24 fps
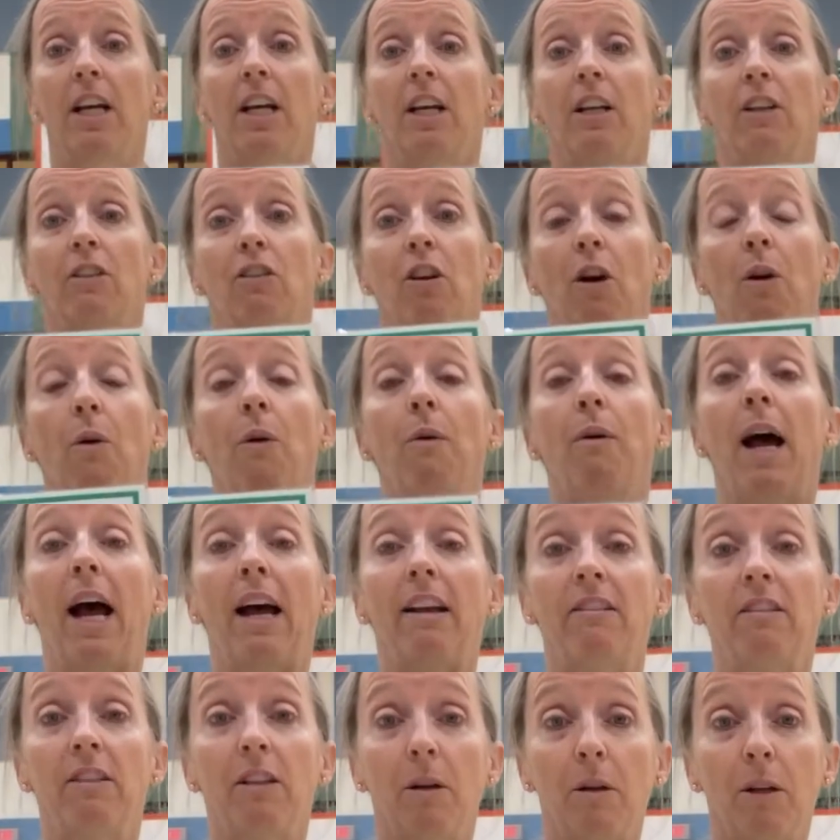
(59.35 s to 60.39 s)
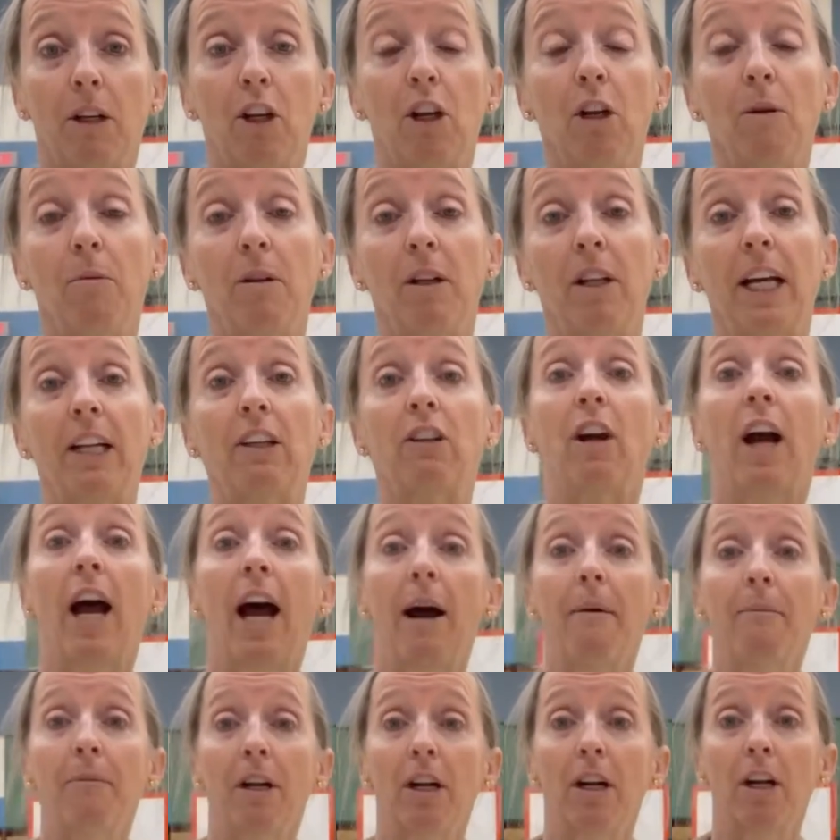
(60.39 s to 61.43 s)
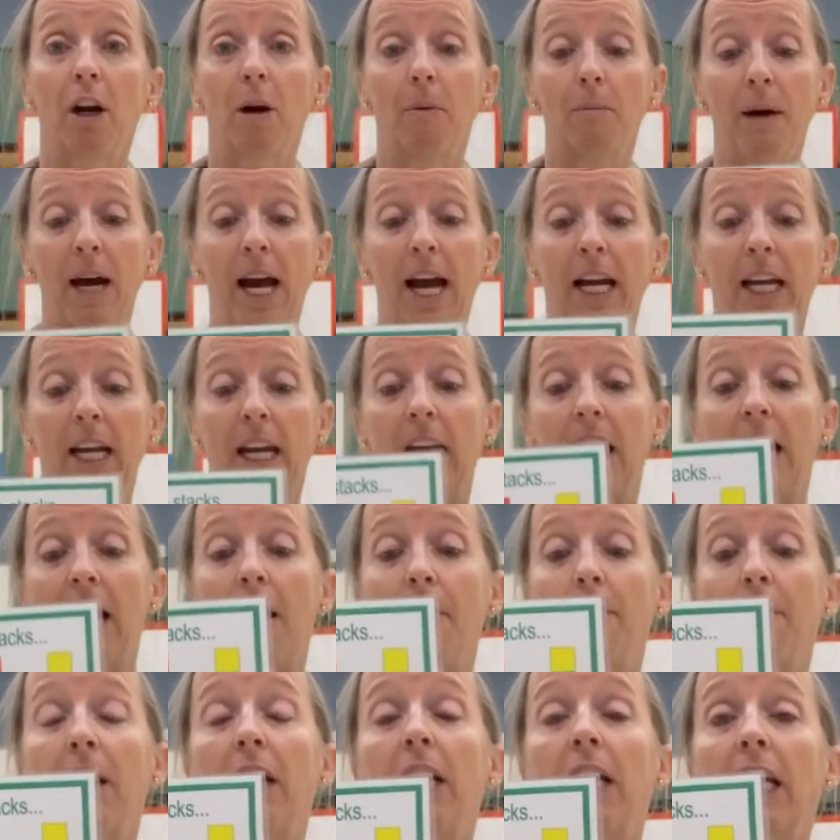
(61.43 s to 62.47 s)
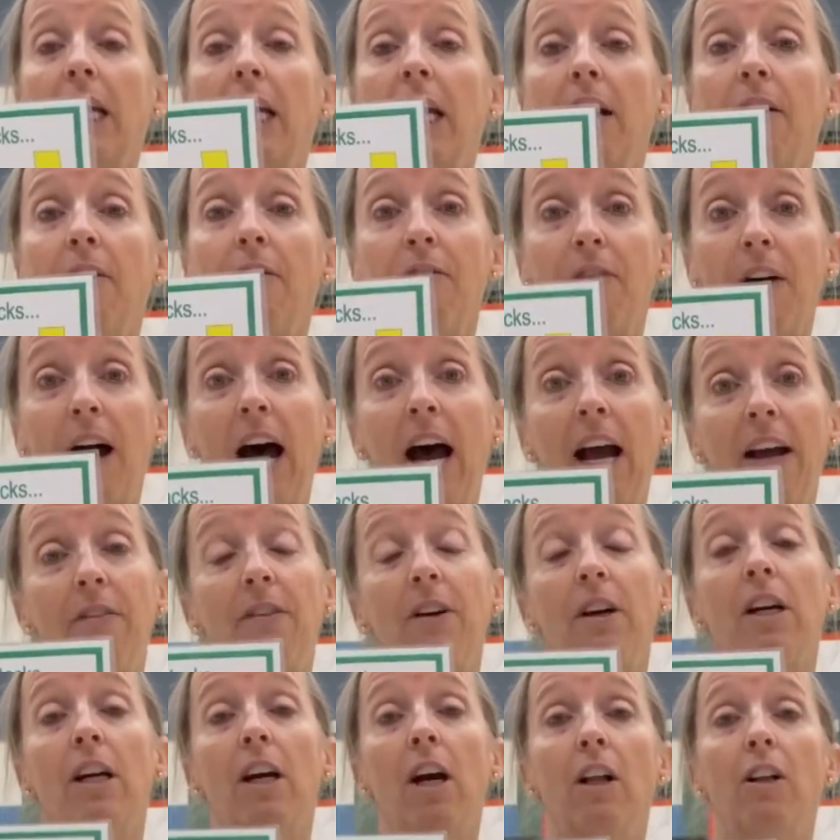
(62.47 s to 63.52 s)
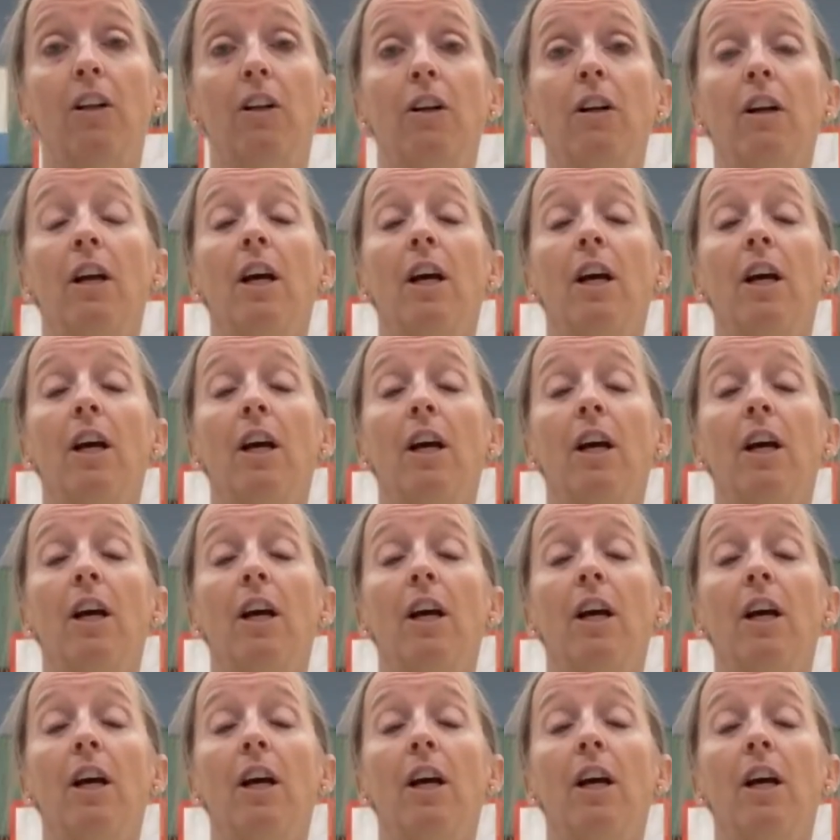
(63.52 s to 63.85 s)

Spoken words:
So as the cube collector, I'm gonna go back and I'm gonna get 5 colored